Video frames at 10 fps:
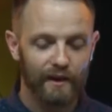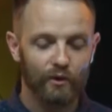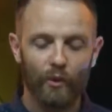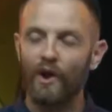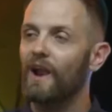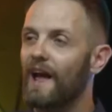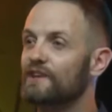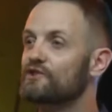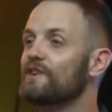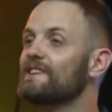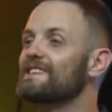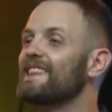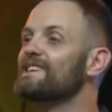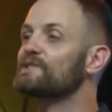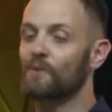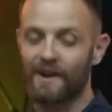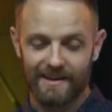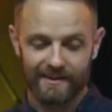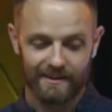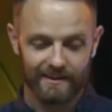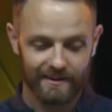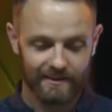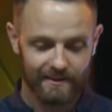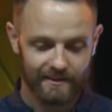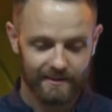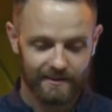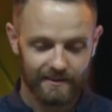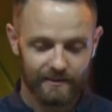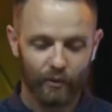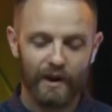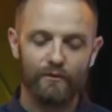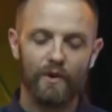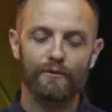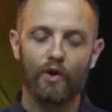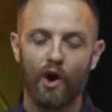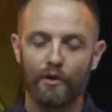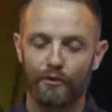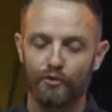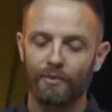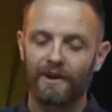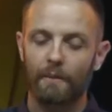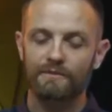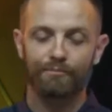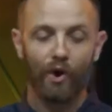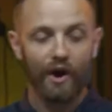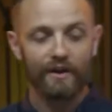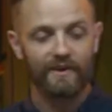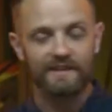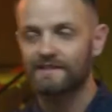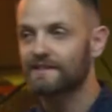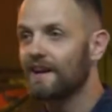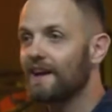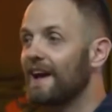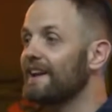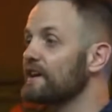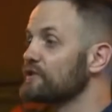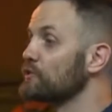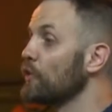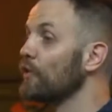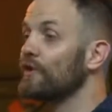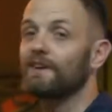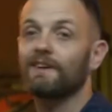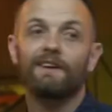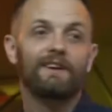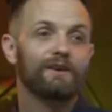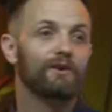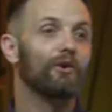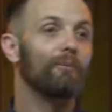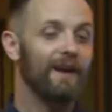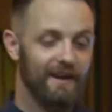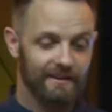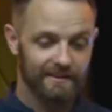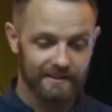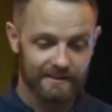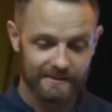And we are like trees in this way. Whatever we have gone through becomes part of us and our story, good or bad.